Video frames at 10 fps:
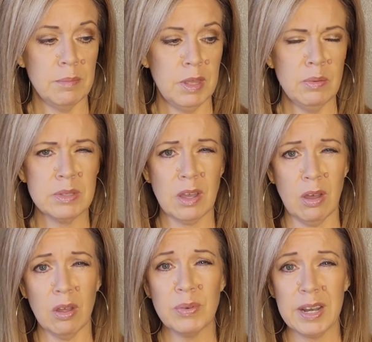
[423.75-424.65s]
He was
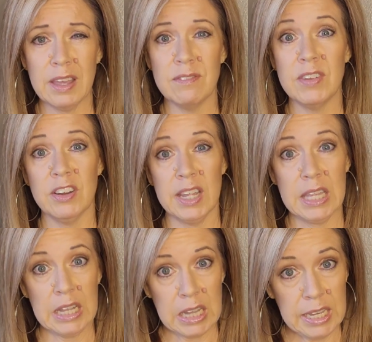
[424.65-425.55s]
already a very
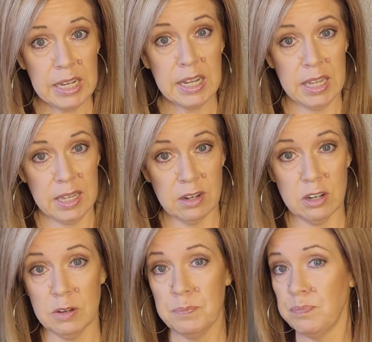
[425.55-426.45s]
clean
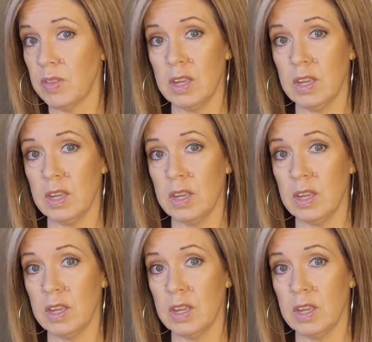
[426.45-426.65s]
eater.